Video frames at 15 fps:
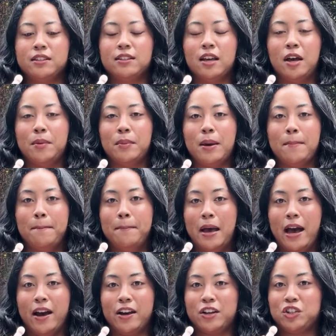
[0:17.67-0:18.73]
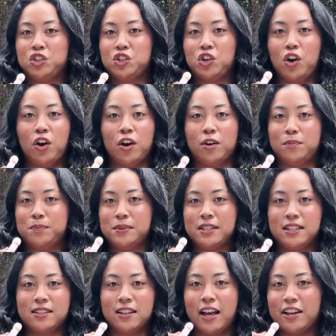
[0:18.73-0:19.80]
some bag charms
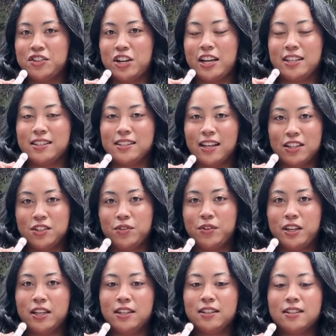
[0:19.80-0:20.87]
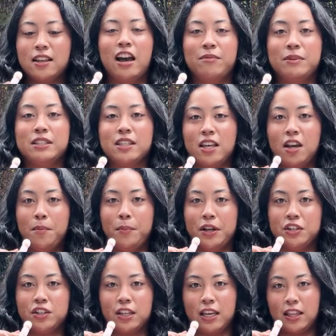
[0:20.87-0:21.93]
slash accessories. I've been seeing a
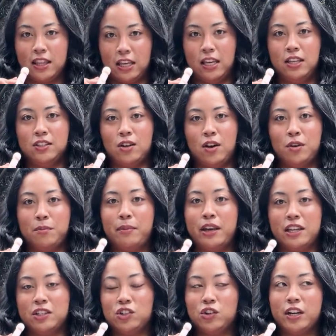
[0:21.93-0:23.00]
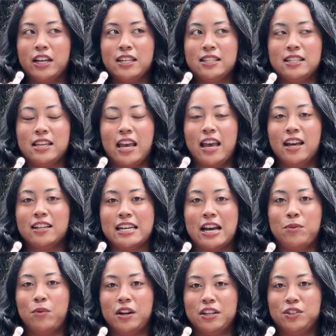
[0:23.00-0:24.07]
bunch like these on Pinterest and I
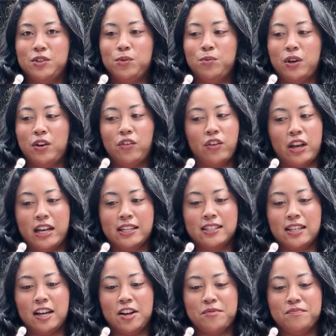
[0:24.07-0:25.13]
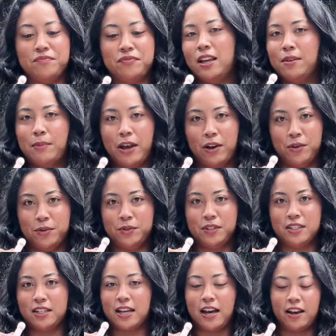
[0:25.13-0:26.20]
wanted to recreate some in my own
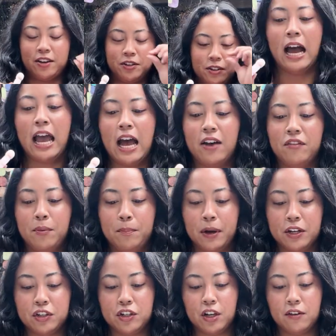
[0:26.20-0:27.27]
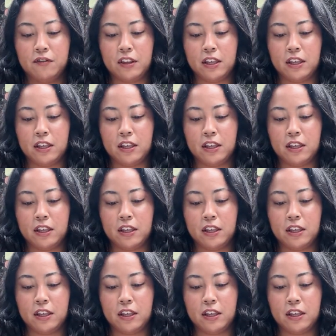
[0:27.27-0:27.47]
style. I have a bunch of